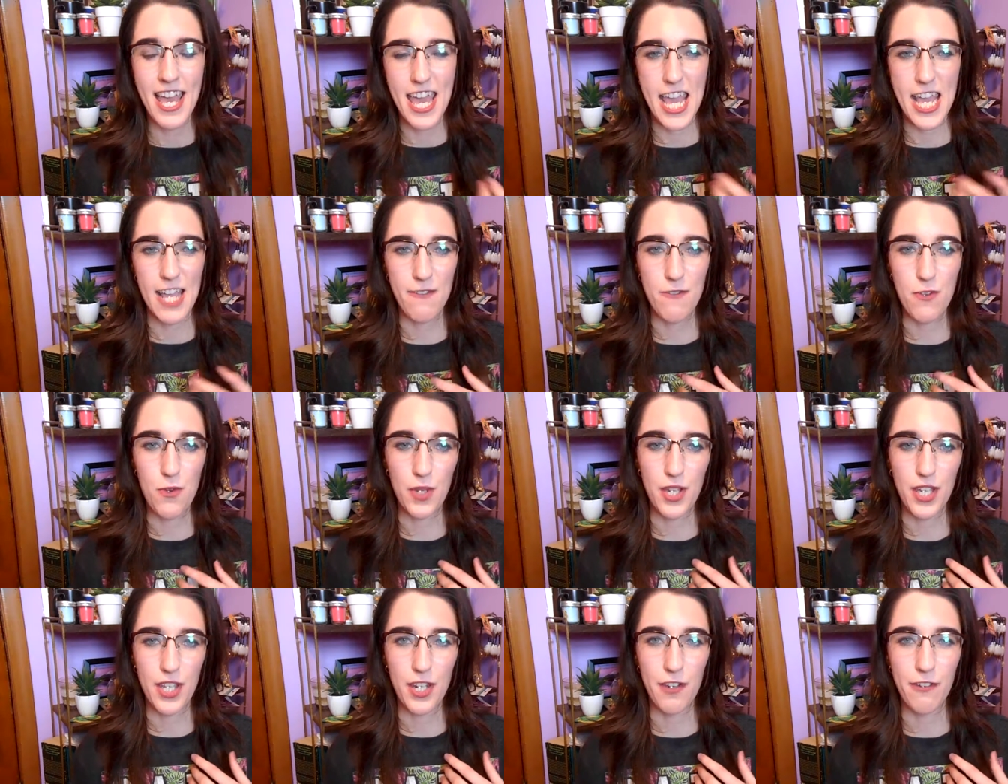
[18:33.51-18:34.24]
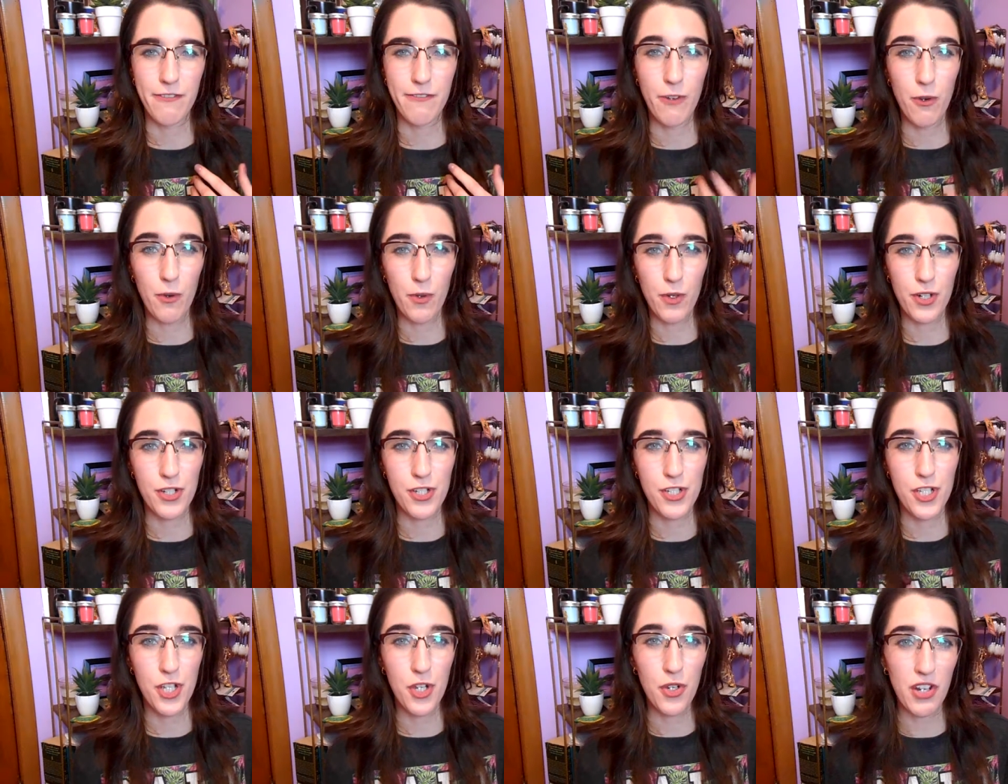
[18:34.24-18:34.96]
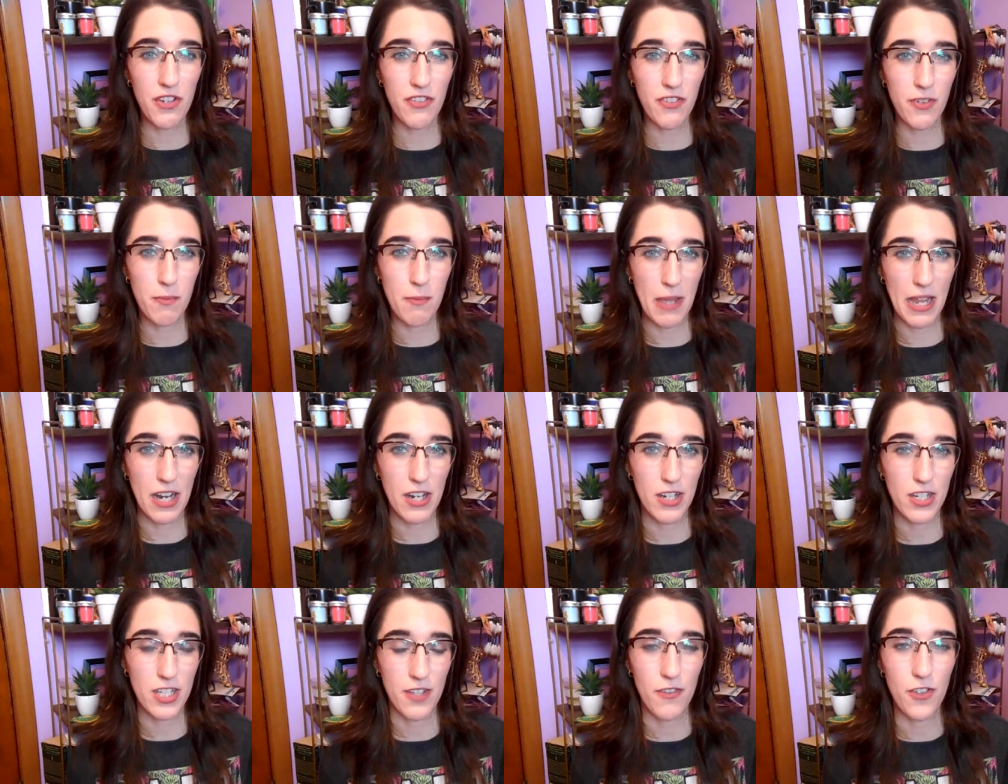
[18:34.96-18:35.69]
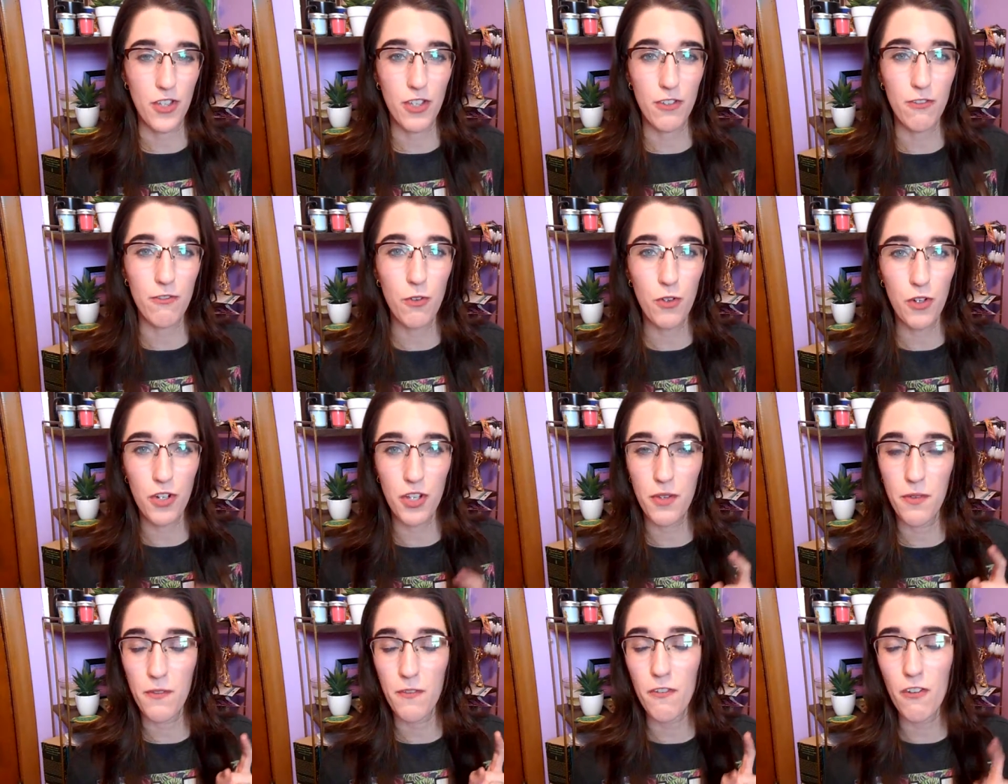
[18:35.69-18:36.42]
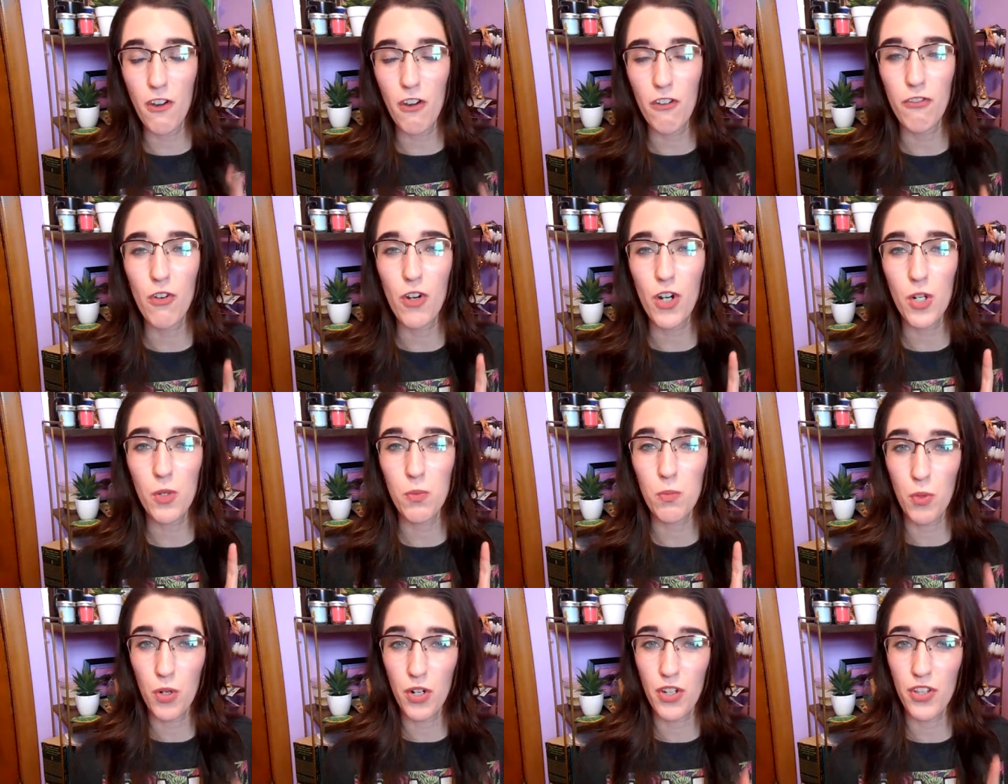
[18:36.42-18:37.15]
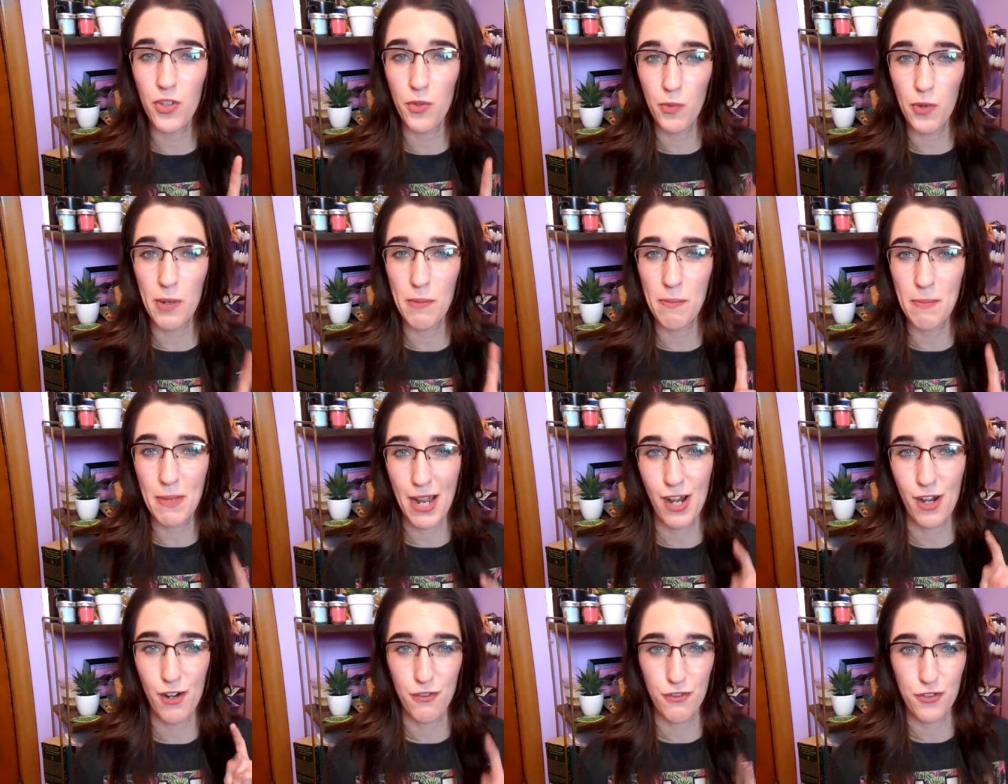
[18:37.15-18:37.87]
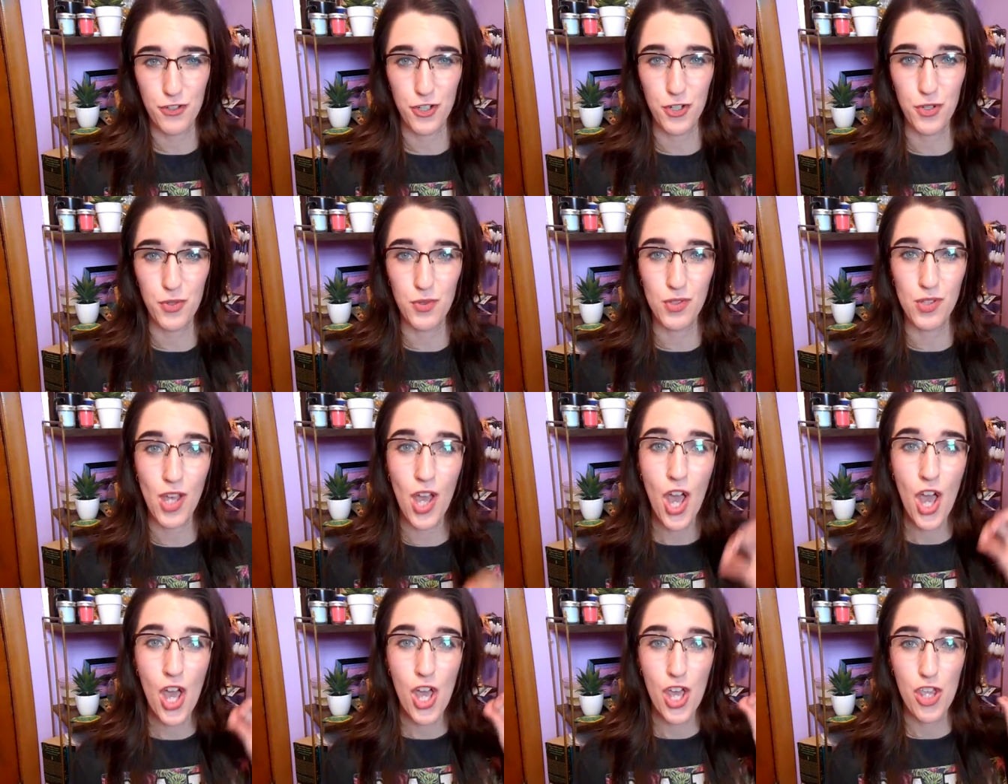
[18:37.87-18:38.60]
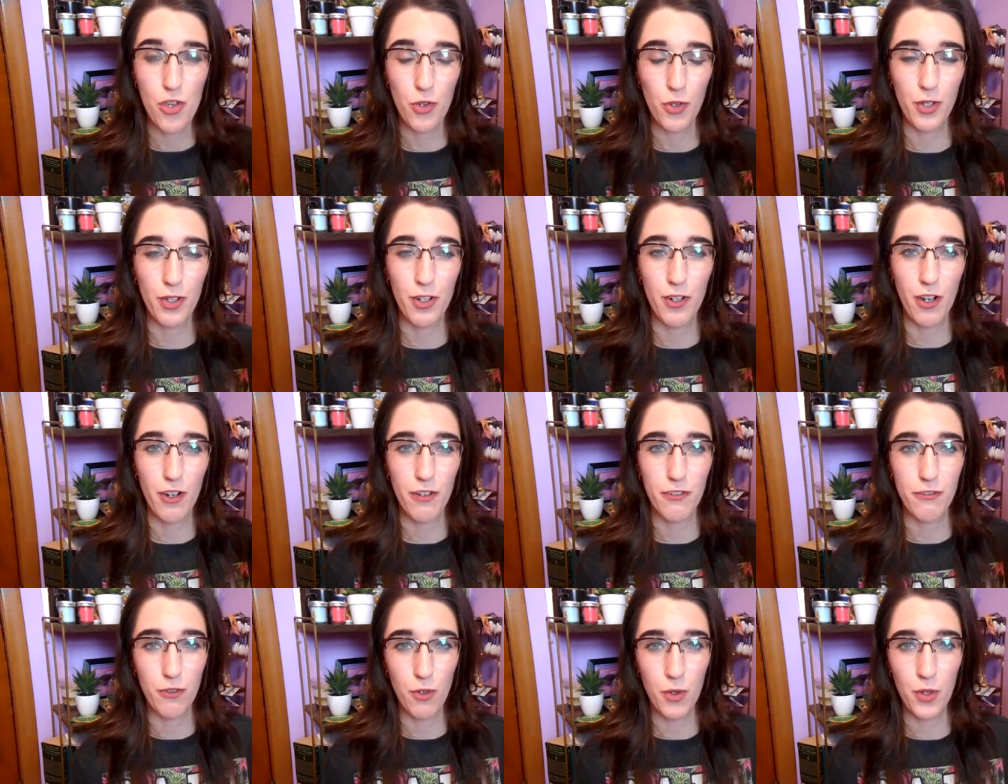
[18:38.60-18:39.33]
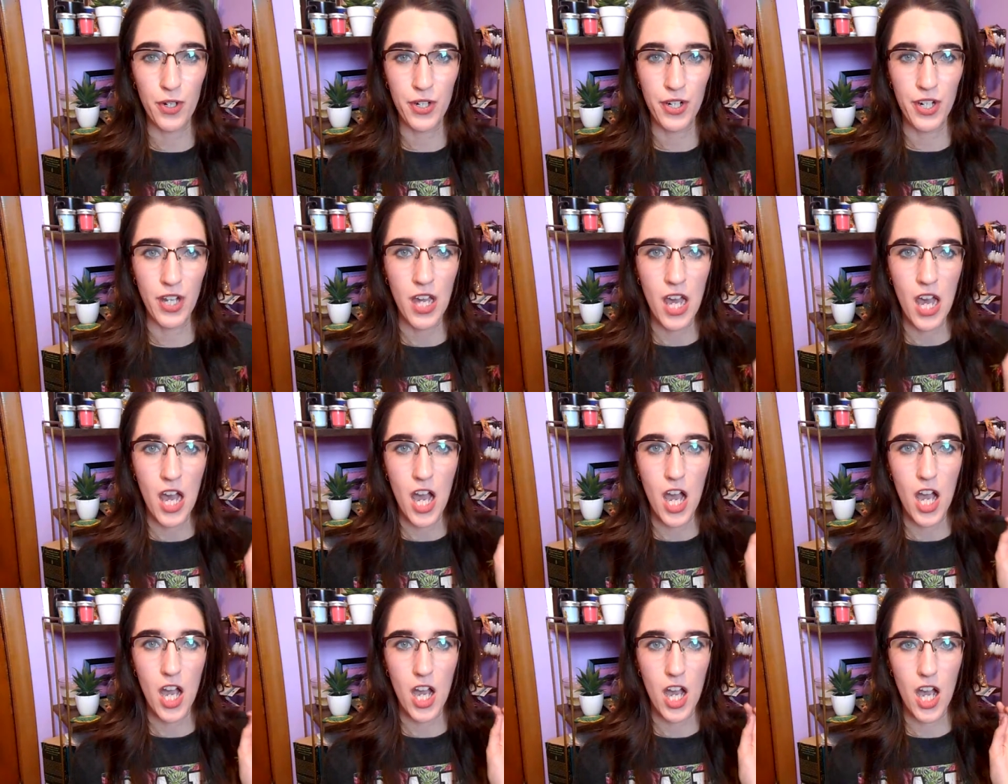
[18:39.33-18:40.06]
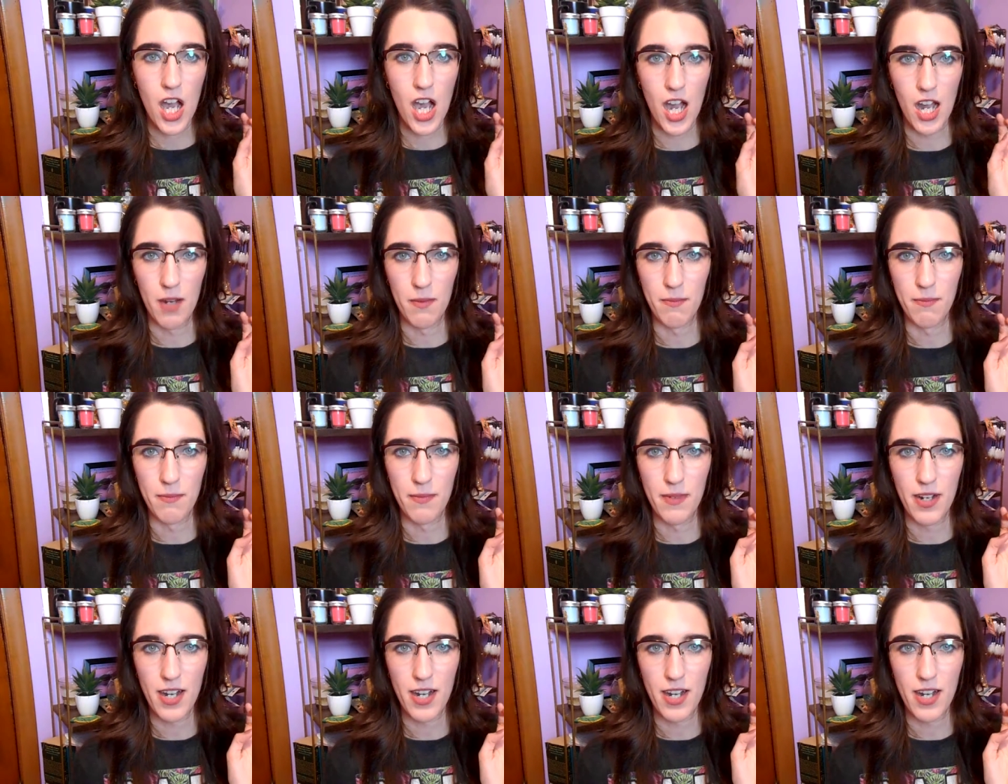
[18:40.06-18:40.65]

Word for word: if you can afford two different pairs, if you can afford, afford more than one pair of shoes, you can afford um,